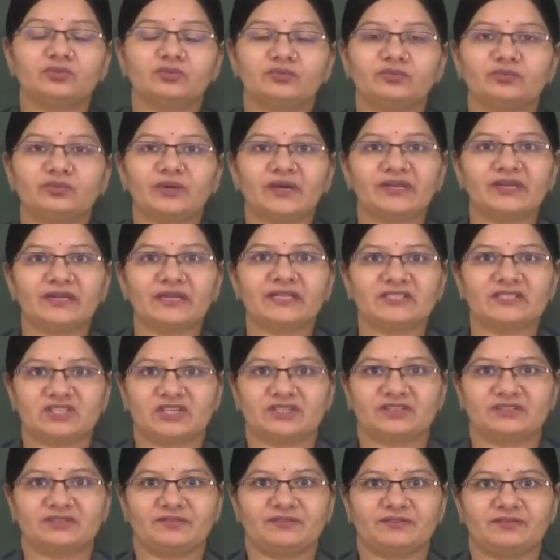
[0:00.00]
one
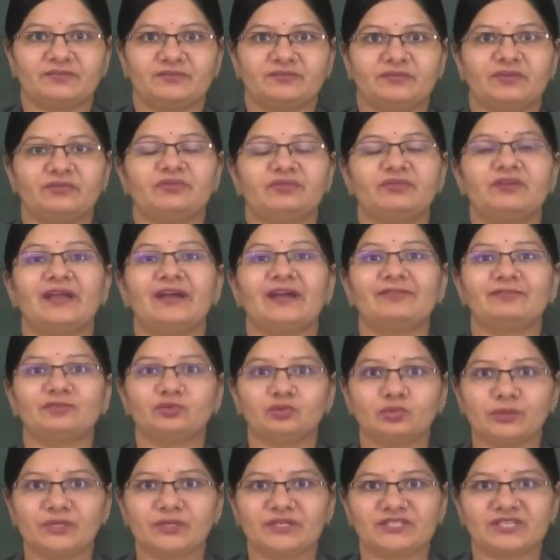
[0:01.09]
adjective, if we have
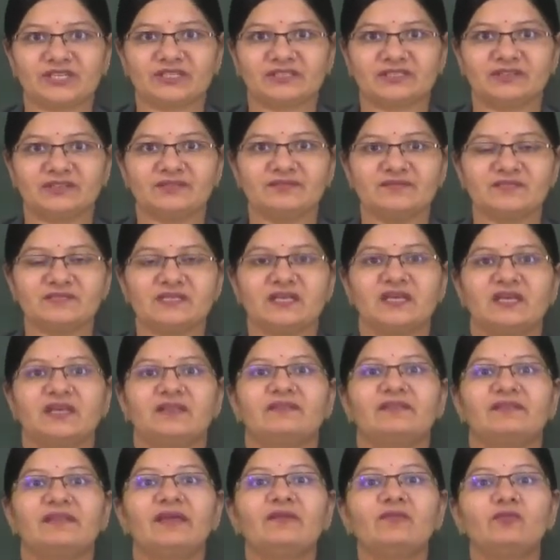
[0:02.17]
two adjectives,
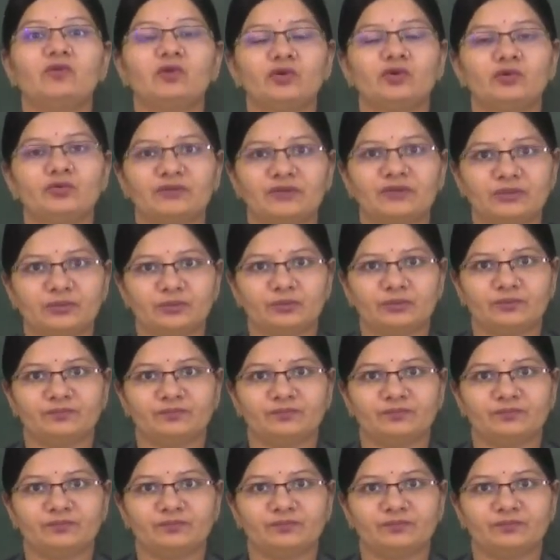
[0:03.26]
then what do we do?